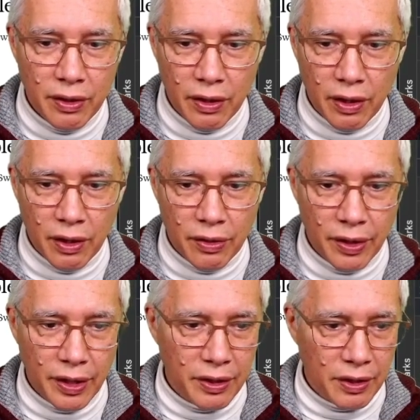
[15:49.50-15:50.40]
All
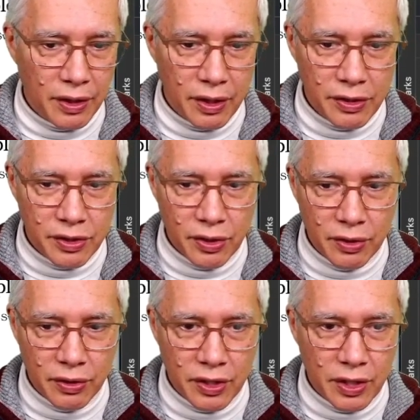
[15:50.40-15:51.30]
right, let's go
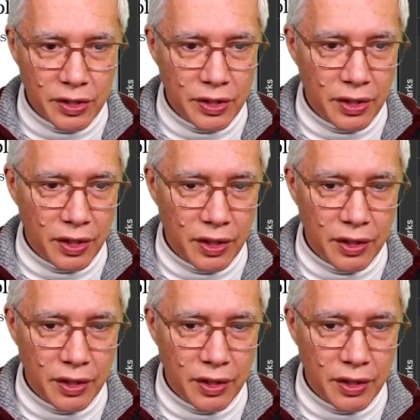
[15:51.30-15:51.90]
to TCR.